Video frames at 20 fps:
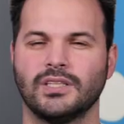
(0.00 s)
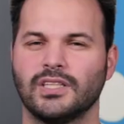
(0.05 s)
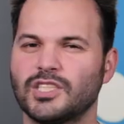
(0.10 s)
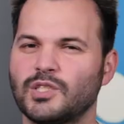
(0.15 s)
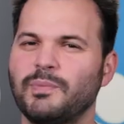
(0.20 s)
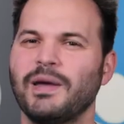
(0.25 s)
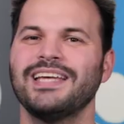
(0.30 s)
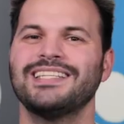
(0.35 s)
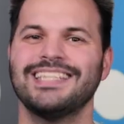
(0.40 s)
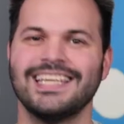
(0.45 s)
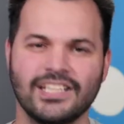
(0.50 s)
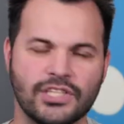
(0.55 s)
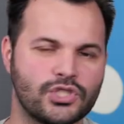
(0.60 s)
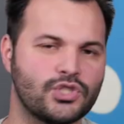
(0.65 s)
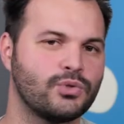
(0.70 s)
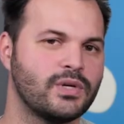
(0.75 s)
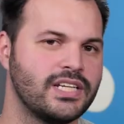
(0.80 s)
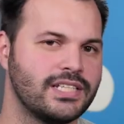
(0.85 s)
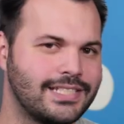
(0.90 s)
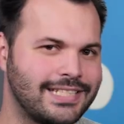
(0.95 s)
The space
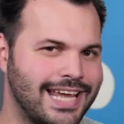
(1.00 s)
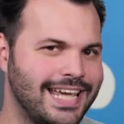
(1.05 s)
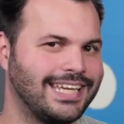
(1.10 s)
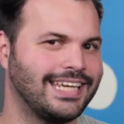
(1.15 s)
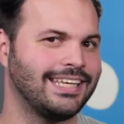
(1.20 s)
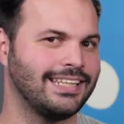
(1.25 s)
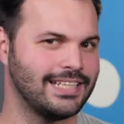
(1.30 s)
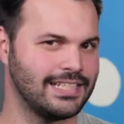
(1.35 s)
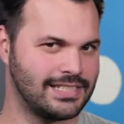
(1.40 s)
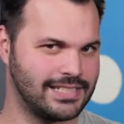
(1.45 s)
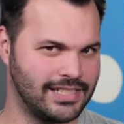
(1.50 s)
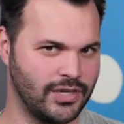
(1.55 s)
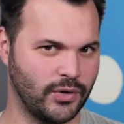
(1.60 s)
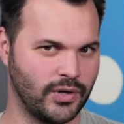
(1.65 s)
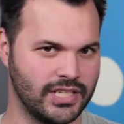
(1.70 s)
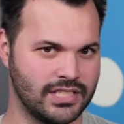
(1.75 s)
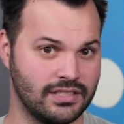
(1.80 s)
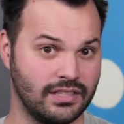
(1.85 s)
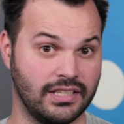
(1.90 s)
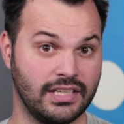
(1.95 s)
industry is taking this
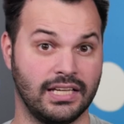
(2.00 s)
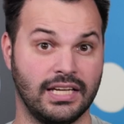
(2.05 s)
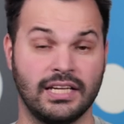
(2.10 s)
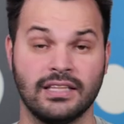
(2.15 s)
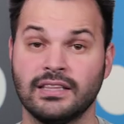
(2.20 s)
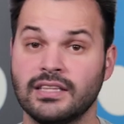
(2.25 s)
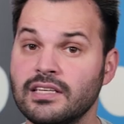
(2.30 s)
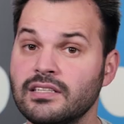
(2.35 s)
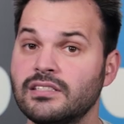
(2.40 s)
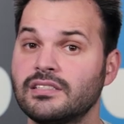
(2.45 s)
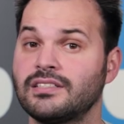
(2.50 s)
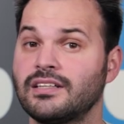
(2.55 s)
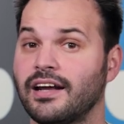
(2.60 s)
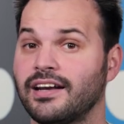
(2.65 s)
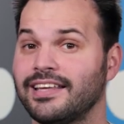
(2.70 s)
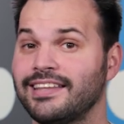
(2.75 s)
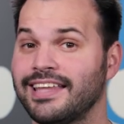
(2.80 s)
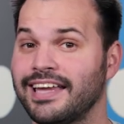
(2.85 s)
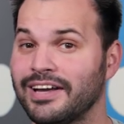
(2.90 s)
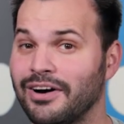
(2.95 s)
seriously. In this
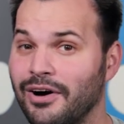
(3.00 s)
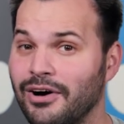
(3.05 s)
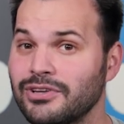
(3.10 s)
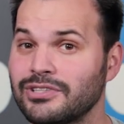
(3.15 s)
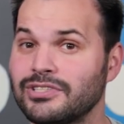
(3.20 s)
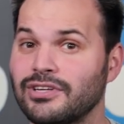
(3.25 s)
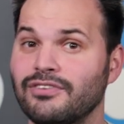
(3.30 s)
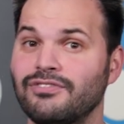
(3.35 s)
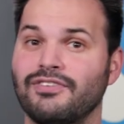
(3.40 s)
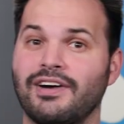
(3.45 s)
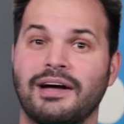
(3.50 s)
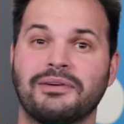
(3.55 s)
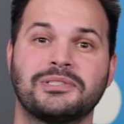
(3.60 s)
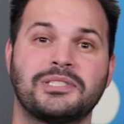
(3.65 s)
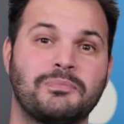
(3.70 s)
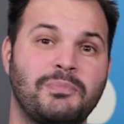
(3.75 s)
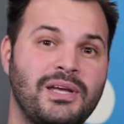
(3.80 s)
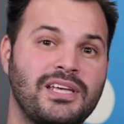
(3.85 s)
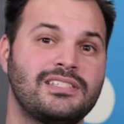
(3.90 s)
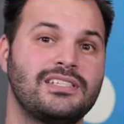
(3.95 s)
study, they also found
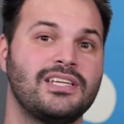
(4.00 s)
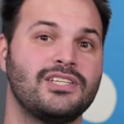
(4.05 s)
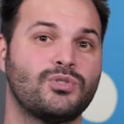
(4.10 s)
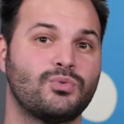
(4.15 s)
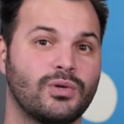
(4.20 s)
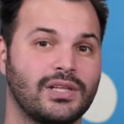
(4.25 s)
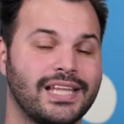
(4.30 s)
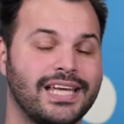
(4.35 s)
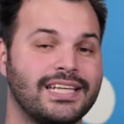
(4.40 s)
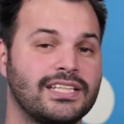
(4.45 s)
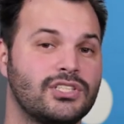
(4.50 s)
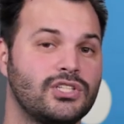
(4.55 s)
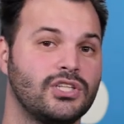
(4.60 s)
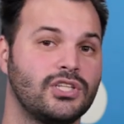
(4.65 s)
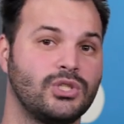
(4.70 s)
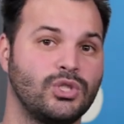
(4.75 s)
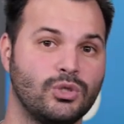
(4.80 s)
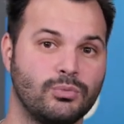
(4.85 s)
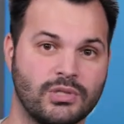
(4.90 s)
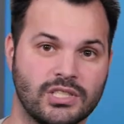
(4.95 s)
species related to
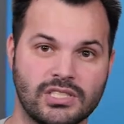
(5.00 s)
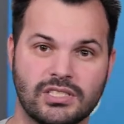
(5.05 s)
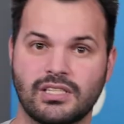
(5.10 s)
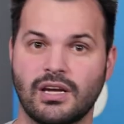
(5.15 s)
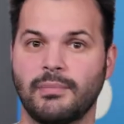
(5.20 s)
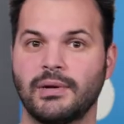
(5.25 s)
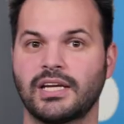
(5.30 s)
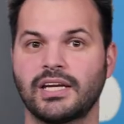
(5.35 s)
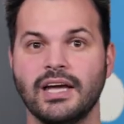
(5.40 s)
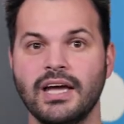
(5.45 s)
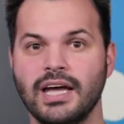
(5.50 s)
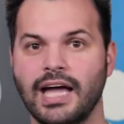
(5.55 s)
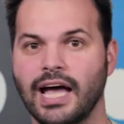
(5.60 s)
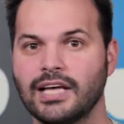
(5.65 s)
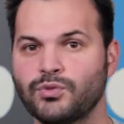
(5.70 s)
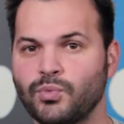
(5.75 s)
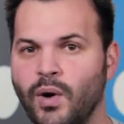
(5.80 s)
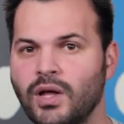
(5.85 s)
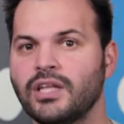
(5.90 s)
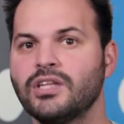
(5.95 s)
the human stomach,
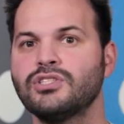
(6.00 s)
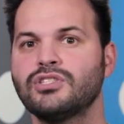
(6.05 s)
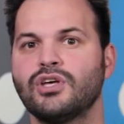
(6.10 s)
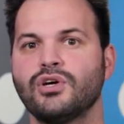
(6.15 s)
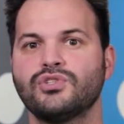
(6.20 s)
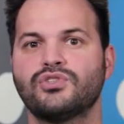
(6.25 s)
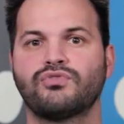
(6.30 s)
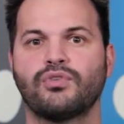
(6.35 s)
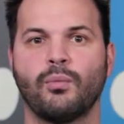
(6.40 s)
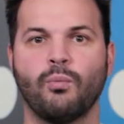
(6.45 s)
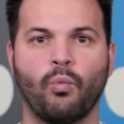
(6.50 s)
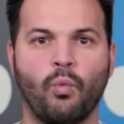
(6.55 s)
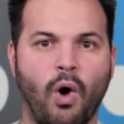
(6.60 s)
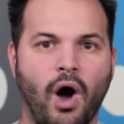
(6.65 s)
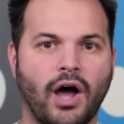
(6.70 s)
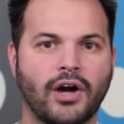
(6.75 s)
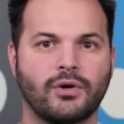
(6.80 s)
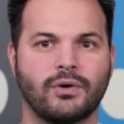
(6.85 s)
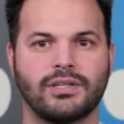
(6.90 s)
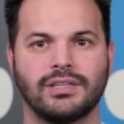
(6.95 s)
as well as those from
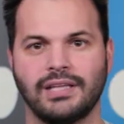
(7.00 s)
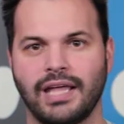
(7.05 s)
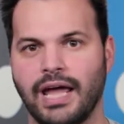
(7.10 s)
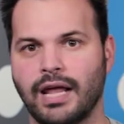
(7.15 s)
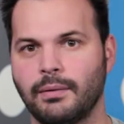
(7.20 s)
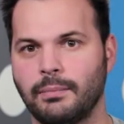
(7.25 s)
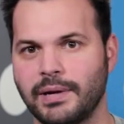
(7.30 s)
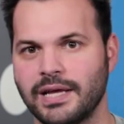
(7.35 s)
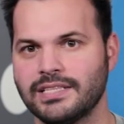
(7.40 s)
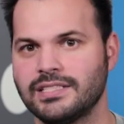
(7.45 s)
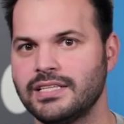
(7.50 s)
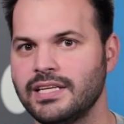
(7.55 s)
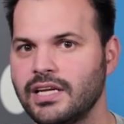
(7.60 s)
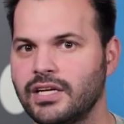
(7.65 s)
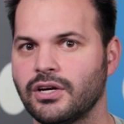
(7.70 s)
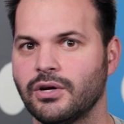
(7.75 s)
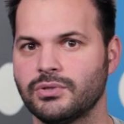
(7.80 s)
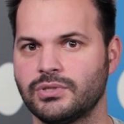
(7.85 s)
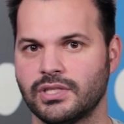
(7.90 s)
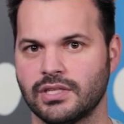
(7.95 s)
water and land-based
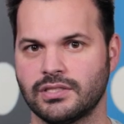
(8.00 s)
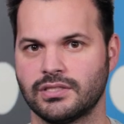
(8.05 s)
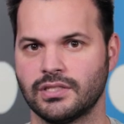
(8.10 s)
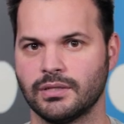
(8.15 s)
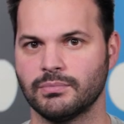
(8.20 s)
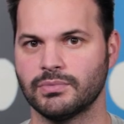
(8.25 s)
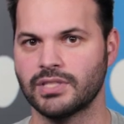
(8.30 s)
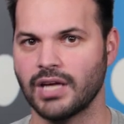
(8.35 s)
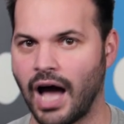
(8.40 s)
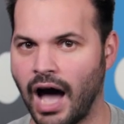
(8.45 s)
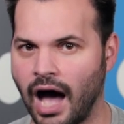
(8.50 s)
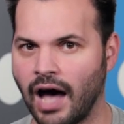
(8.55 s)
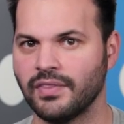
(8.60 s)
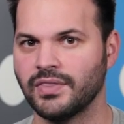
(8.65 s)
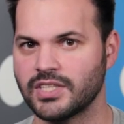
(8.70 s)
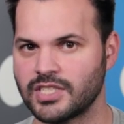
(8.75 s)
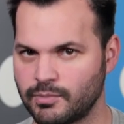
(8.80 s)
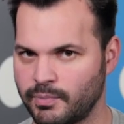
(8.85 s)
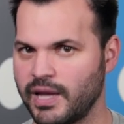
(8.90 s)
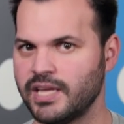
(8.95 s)
ecosystems
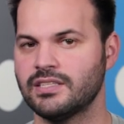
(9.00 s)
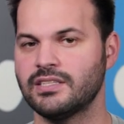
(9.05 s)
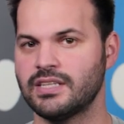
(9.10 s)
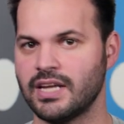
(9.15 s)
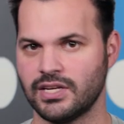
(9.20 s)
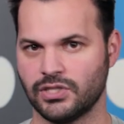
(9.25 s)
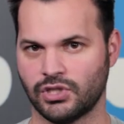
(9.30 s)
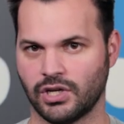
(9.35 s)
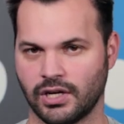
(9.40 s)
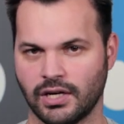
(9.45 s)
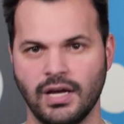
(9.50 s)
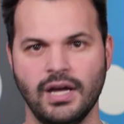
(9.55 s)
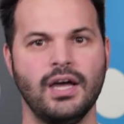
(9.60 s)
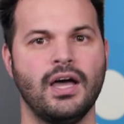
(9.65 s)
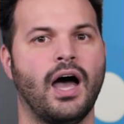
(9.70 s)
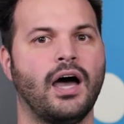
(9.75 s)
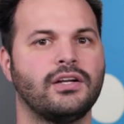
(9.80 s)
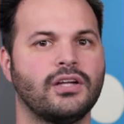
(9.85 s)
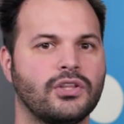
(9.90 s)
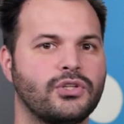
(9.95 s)
on the space station.
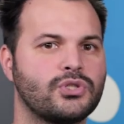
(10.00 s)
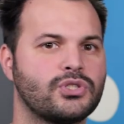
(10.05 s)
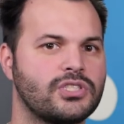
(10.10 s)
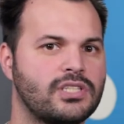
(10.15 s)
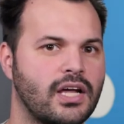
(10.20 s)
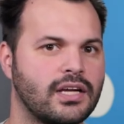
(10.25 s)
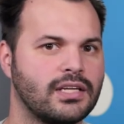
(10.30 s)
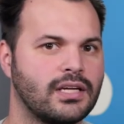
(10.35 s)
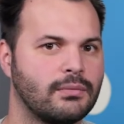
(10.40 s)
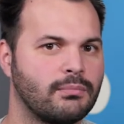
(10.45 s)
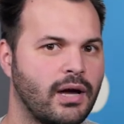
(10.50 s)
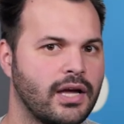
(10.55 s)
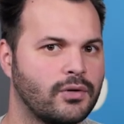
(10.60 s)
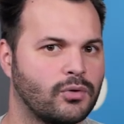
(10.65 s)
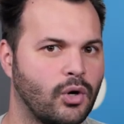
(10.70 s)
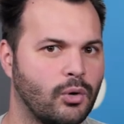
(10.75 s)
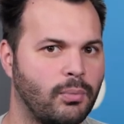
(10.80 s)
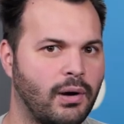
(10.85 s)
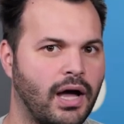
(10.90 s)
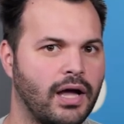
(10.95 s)
Another study in
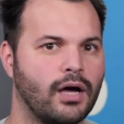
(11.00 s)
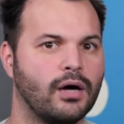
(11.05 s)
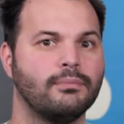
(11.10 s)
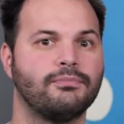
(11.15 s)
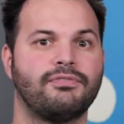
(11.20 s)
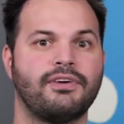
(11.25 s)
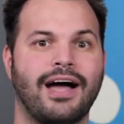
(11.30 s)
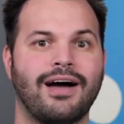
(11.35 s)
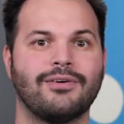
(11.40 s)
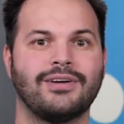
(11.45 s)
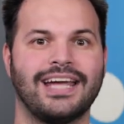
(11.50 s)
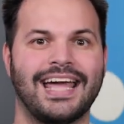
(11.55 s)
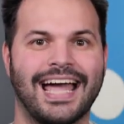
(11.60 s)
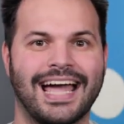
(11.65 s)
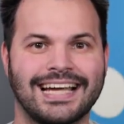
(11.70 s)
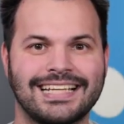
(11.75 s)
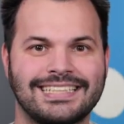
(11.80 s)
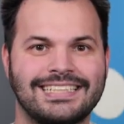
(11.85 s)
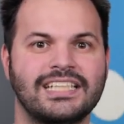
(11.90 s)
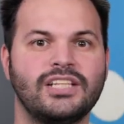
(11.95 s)
microbiome found
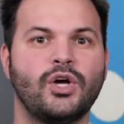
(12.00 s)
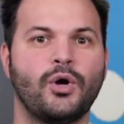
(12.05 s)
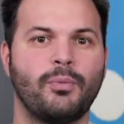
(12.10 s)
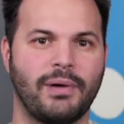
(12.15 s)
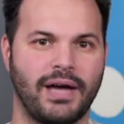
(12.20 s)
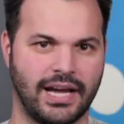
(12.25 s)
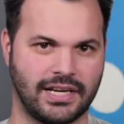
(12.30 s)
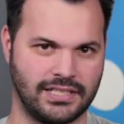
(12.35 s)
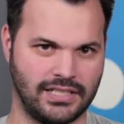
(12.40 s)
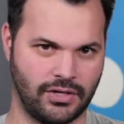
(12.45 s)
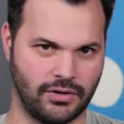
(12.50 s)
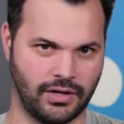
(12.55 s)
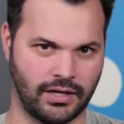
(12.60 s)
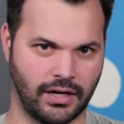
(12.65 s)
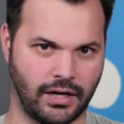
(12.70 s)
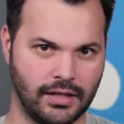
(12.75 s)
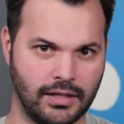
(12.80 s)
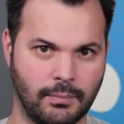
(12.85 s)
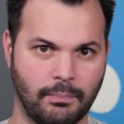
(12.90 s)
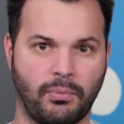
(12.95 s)

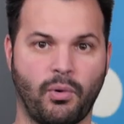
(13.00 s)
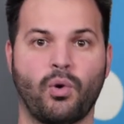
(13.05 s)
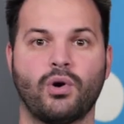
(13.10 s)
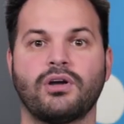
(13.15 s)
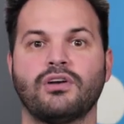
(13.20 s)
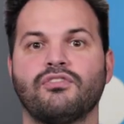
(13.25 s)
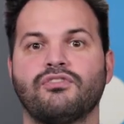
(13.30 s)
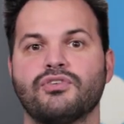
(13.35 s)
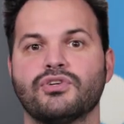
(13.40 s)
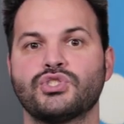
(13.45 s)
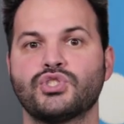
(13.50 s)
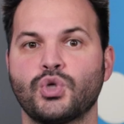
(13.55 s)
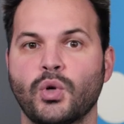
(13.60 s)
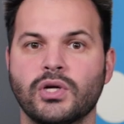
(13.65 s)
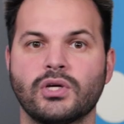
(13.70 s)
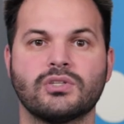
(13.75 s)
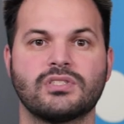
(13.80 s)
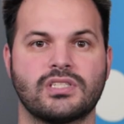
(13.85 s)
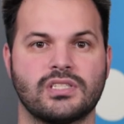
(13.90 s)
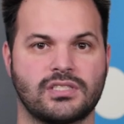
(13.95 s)
actinobacteria, important for
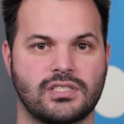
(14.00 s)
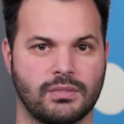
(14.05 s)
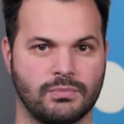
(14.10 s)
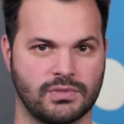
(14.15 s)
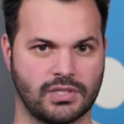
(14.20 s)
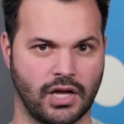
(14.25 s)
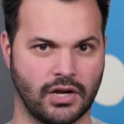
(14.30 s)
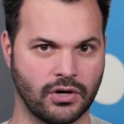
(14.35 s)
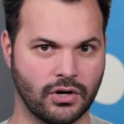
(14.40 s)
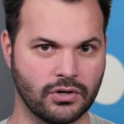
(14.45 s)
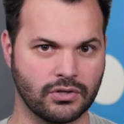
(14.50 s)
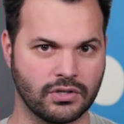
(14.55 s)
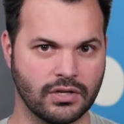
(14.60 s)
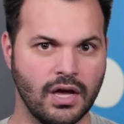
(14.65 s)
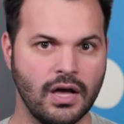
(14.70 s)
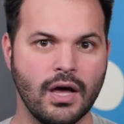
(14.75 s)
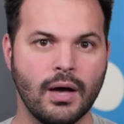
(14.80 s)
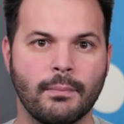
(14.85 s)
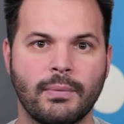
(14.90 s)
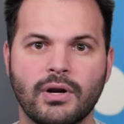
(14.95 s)
soil systems on Earth,
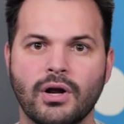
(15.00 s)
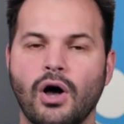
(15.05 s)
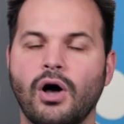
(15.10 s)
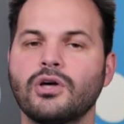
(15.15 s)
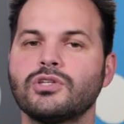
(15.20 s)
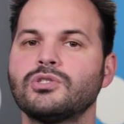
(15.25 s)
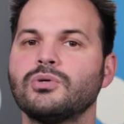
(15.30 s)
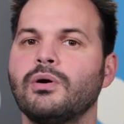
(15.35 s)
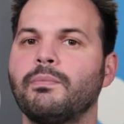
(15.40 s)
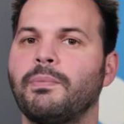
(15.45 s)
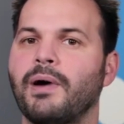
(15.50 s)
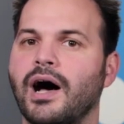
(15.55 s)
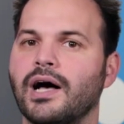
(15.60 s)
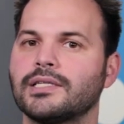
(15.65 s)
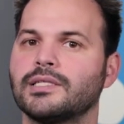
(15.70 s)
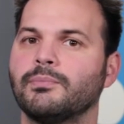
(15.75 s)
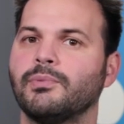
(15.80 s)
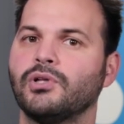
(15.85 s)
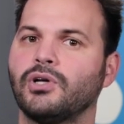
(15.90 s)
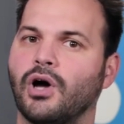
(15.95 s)
but also a
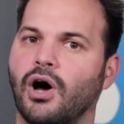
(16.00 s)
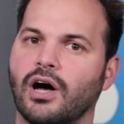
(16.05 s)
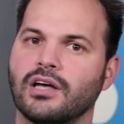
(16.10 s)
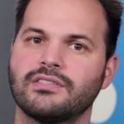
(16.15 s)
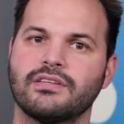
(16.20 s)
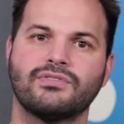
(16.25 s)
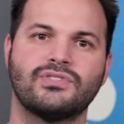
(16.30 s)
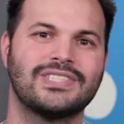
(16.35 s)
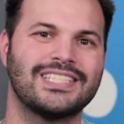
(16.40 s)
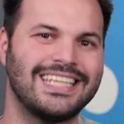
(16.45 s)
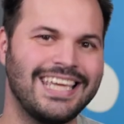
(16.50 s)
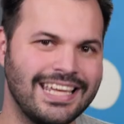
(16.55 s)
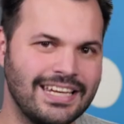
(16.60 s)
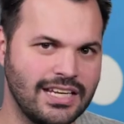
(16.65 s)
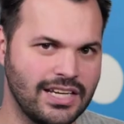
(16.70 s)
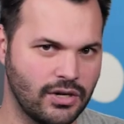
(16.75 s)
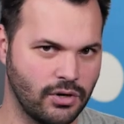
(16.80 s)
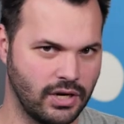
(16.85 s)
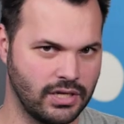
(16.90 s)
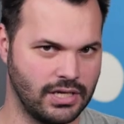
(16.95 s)
possible cause of
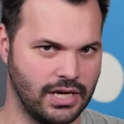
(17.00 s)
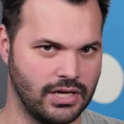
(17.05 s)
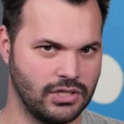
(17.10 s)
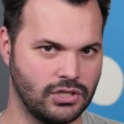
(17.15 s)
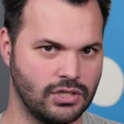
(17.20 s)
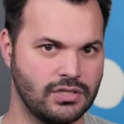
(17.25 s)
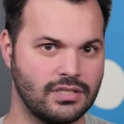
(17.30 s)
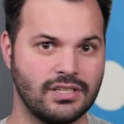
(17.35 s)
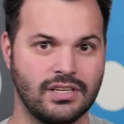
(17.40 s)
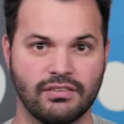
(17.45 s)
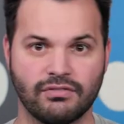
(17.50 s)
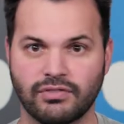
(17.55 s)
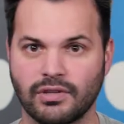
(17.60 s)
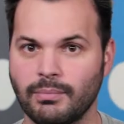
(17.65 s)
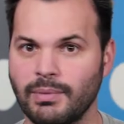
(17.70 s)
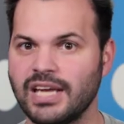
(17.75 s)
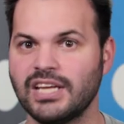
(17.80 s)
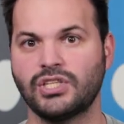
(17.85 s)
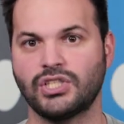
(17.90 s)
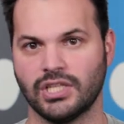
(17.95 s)
skin irritations and
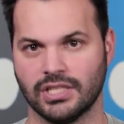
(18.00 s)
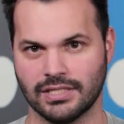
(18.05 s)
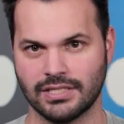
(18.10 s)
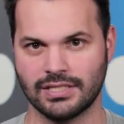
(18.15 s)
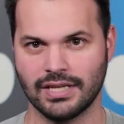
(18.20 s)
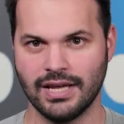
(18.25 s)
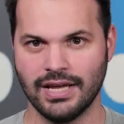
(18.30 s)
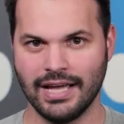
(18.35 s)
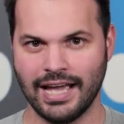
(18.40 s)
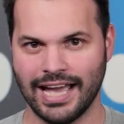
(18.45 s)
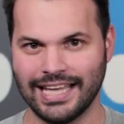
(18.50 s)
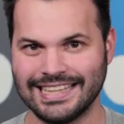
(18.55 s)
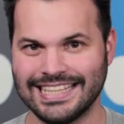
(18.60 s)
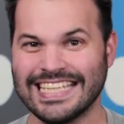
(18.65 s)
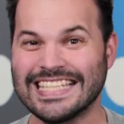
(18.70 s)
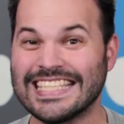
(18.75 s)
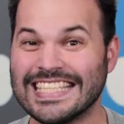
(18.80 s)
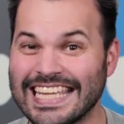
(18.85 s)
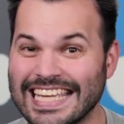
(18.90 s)
inflammations. And this